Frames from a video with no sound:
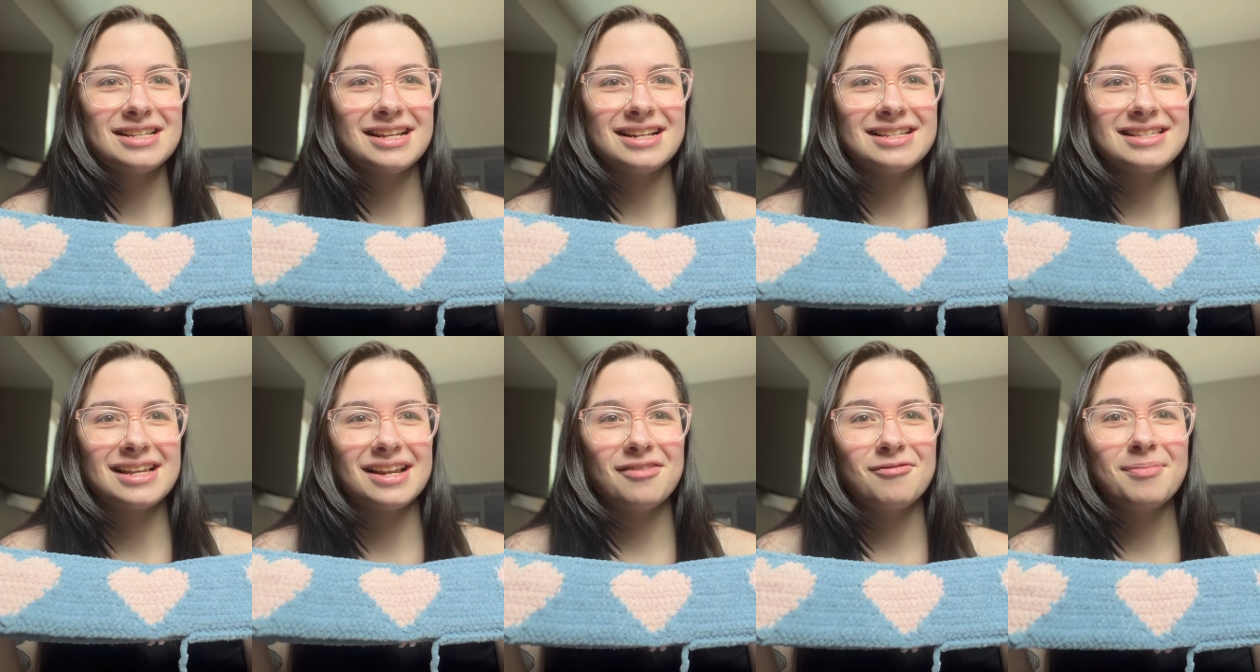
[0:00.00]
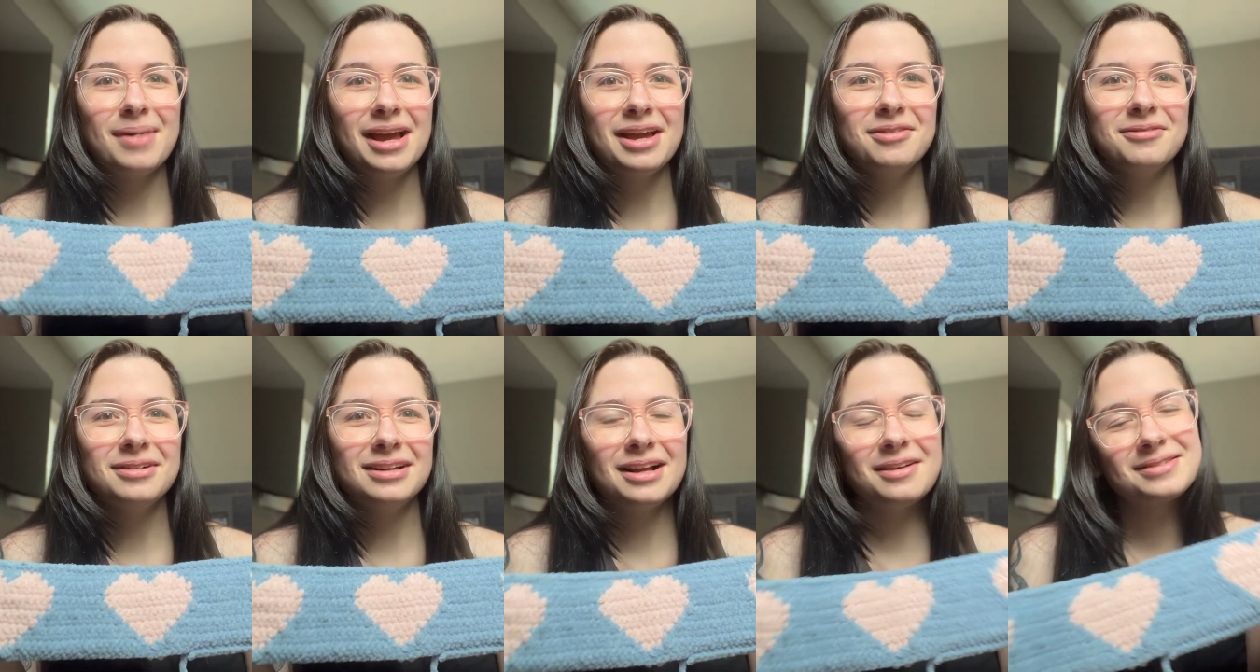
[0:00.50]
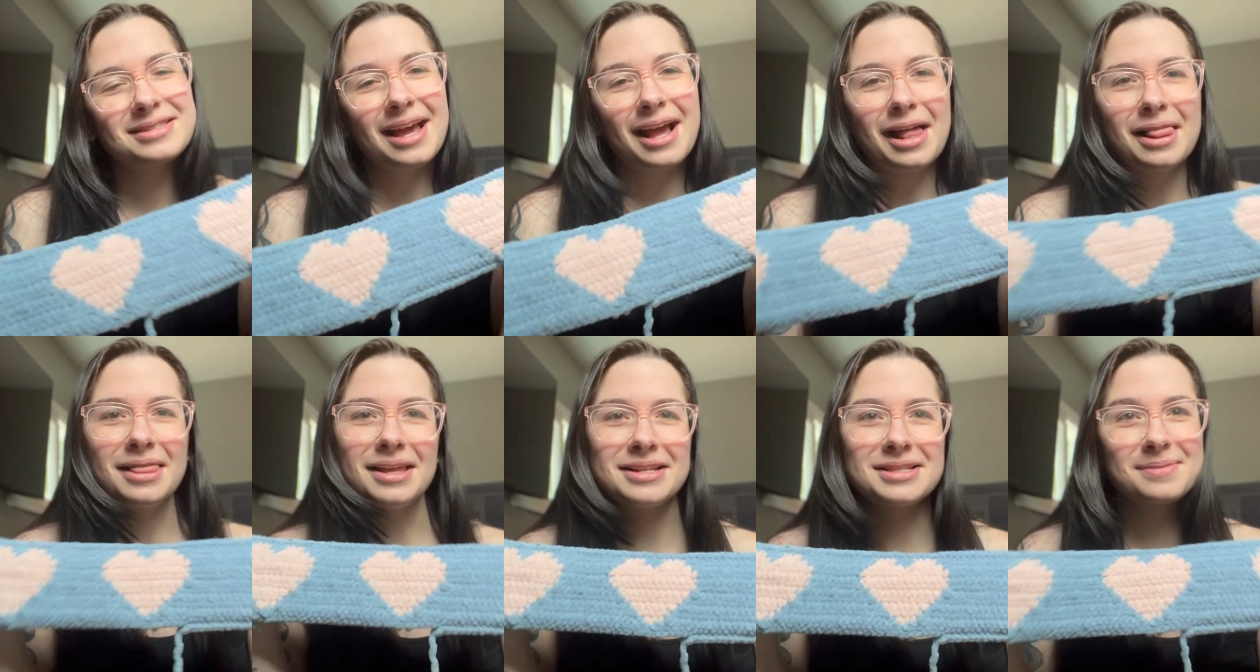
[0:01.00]
Instead of buying one, I was like,
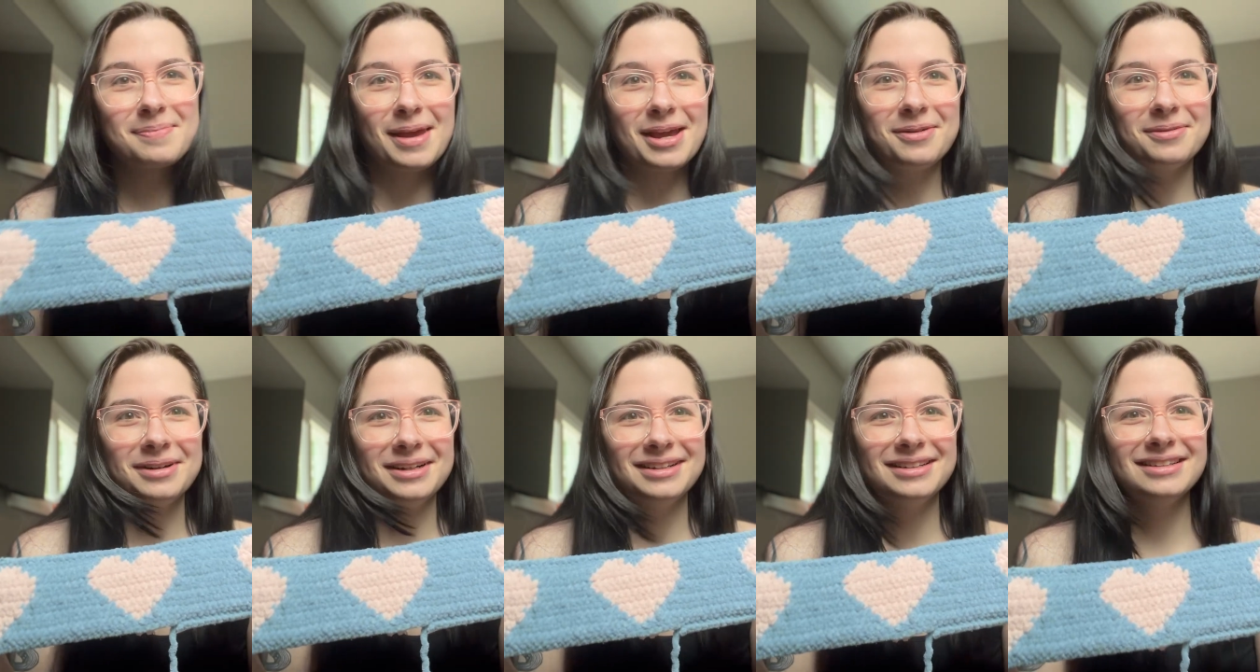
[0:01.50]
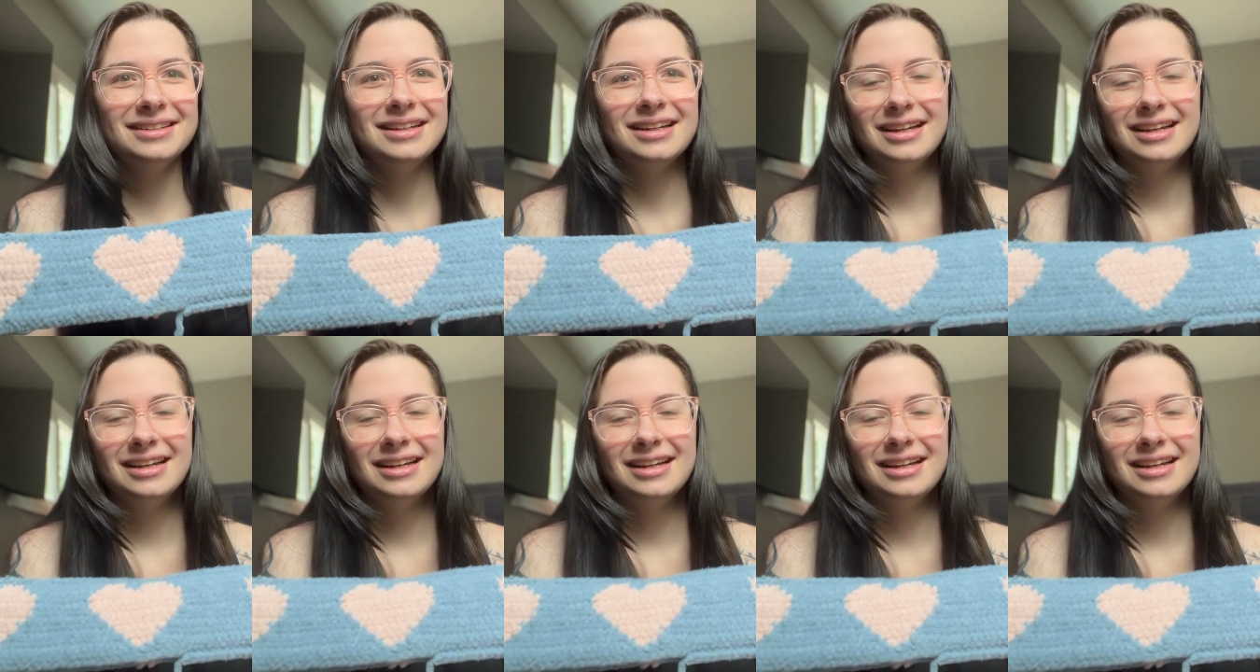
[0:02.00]
let's make one.